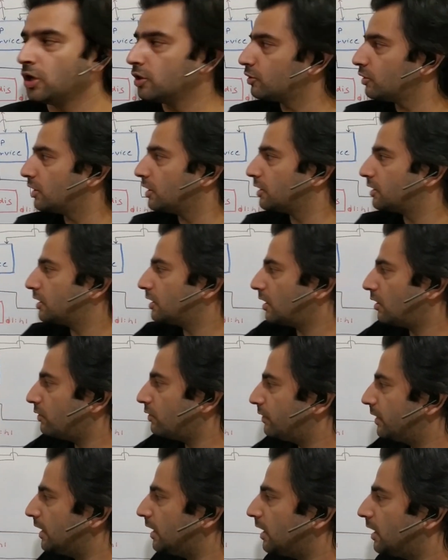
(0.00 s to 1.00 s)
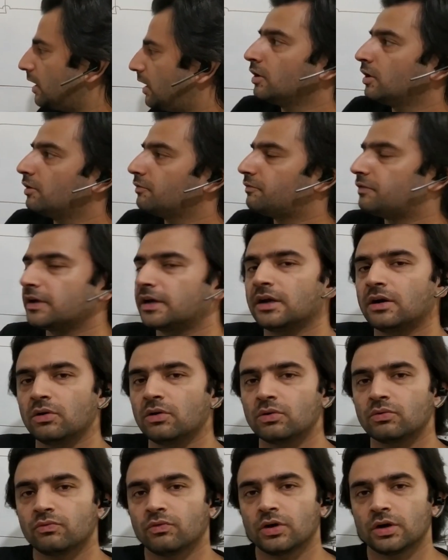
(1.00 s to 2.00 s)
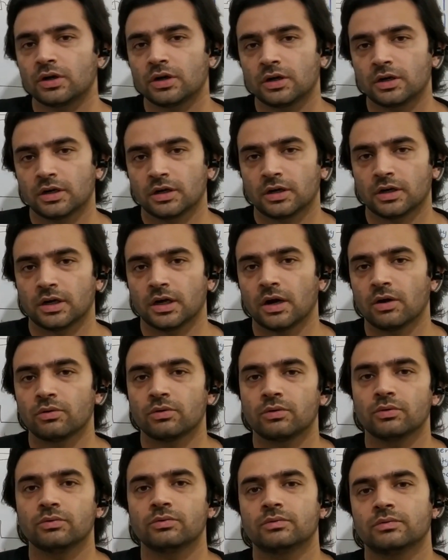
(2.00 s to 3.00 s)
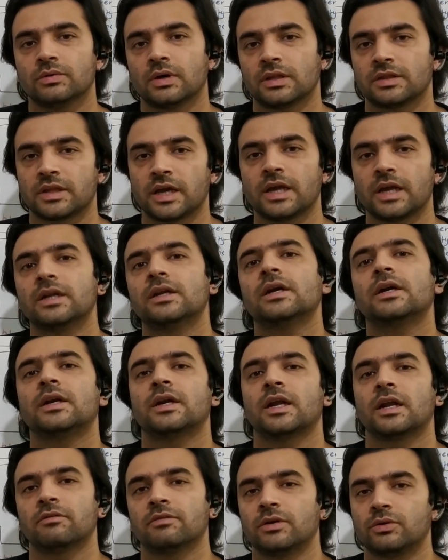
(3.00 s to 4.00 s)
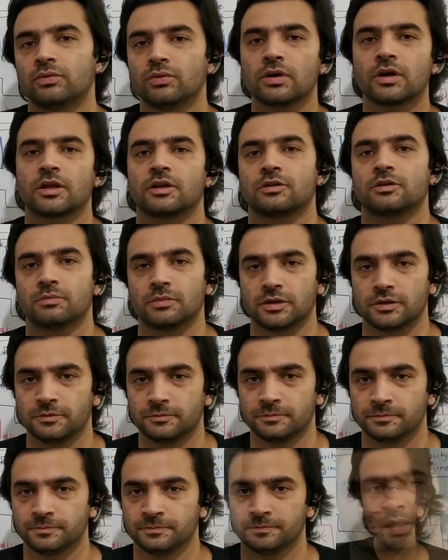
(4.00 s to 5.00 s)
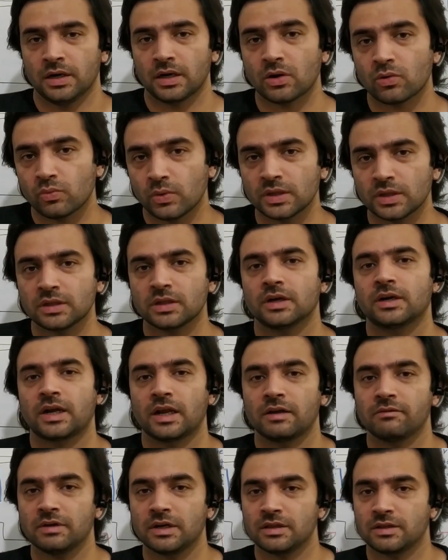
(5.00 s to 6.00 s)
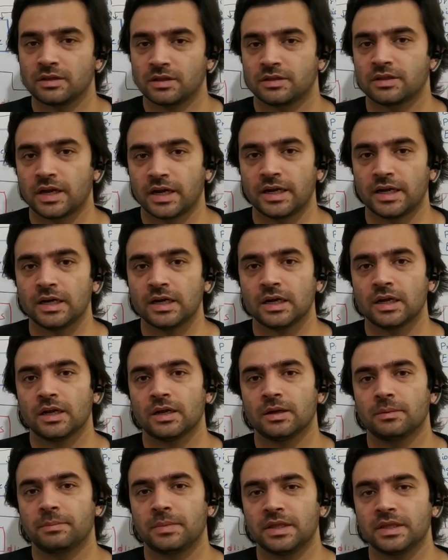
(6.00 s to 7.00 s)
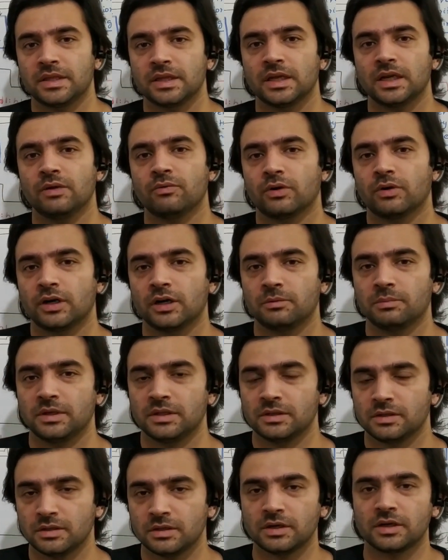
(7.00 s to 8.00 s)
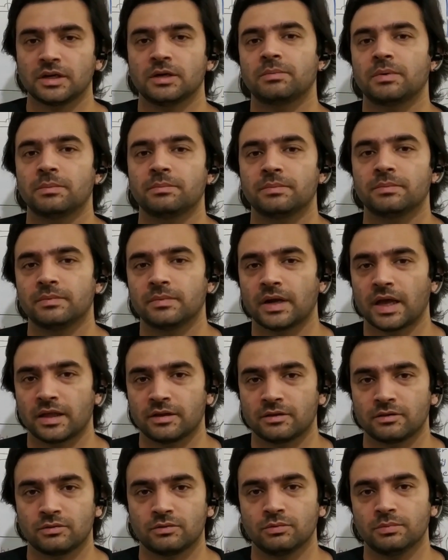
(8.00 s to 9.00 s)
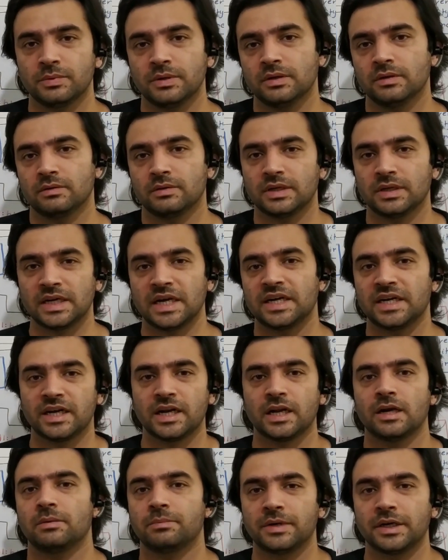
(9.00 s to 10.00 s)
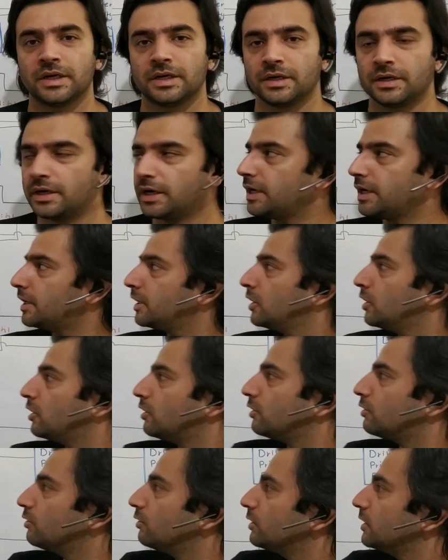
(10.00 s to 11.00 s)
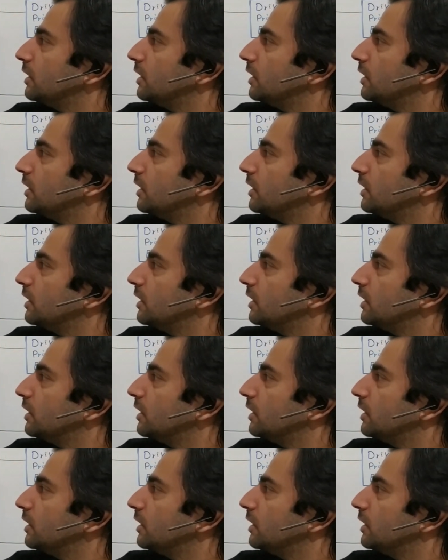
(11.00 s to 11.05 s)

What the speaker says: So this is how we'll figure out how to assign a driver to a customer. Now, once a driver is assigned, basically what it means is a trip up has to be created and updated, right? So